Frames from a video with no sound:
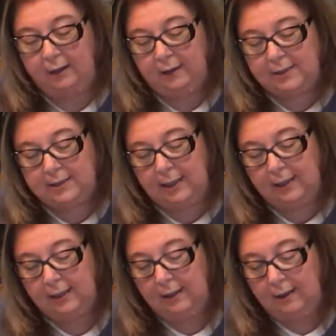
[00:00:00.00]
let's see,
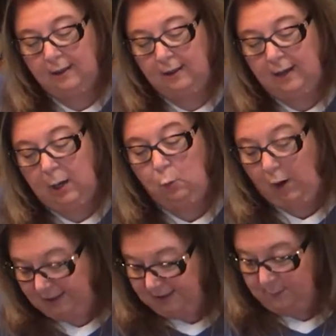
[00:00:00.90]

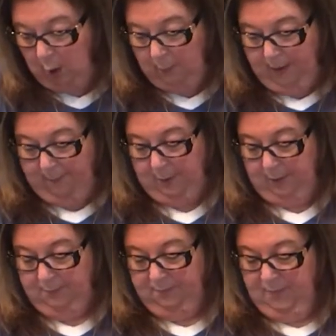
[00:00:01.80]
1 small pepper.
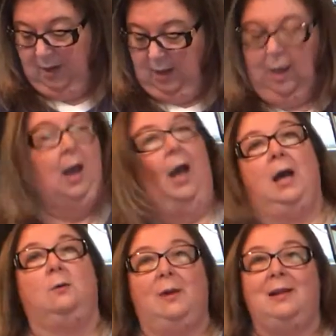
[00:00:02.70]

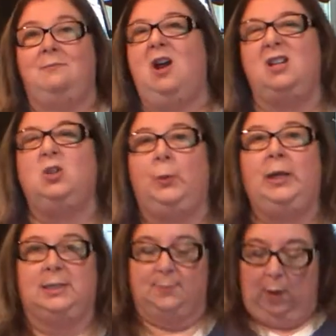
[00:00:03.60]
Well, I'm not doing
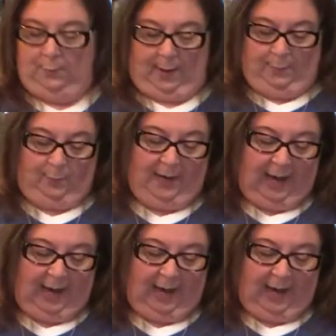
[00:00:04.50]
a small pepper, but